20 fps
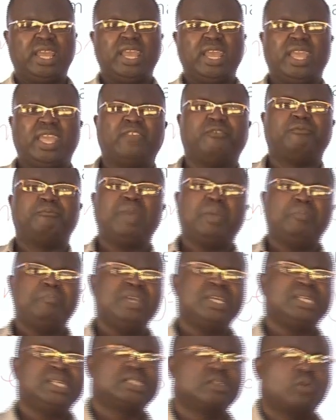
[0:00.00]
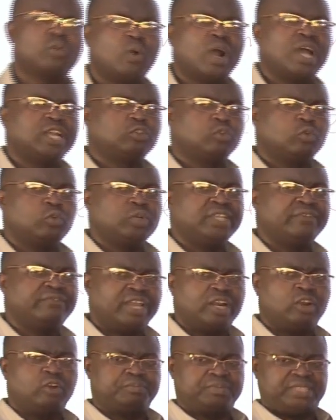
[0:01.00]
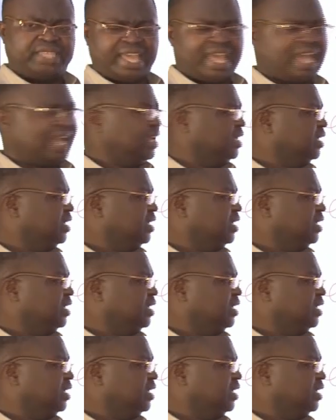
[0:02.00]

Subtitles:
If babies were to develop there,